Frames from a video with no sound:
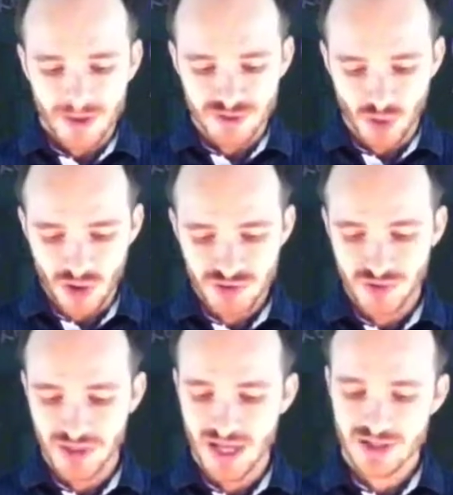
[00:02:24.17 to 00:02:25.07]
So also
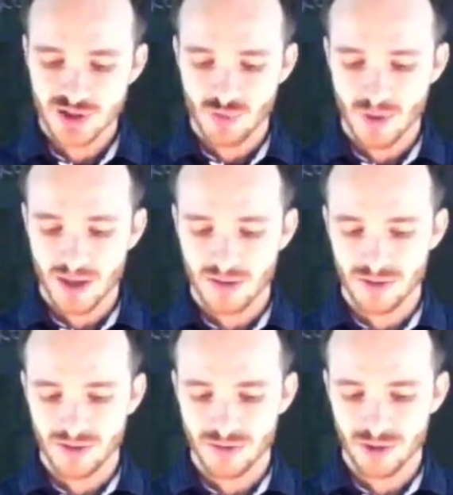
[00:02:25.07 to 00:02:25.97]
the national
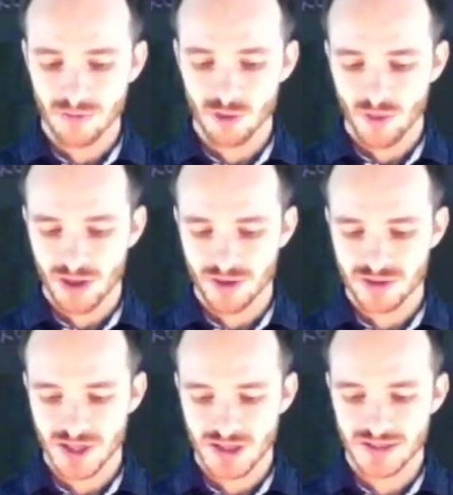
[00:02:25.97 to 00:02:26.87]
record, criminal record
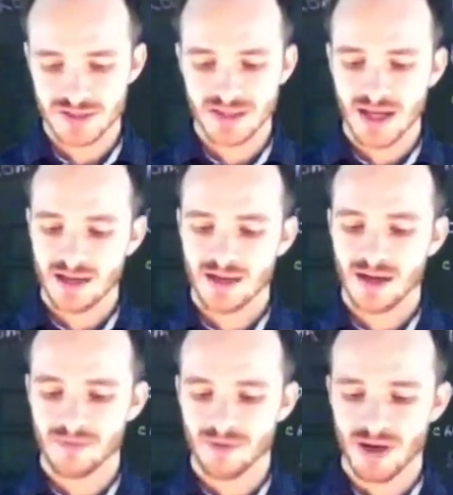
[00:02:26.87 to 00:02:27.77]
check does not
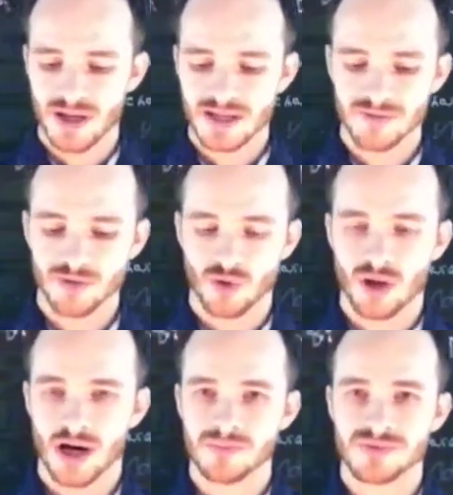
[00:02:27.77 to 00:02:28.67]
cover any of the
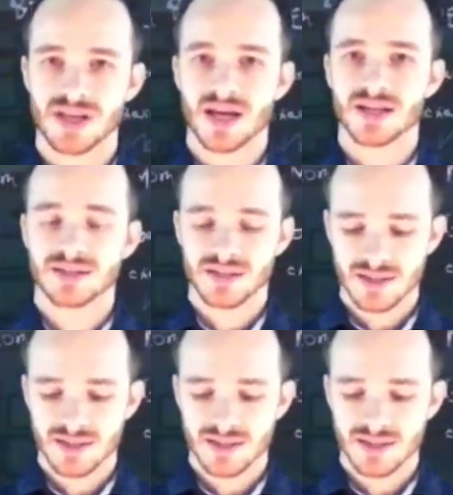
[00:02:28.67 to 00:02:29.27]
crimes that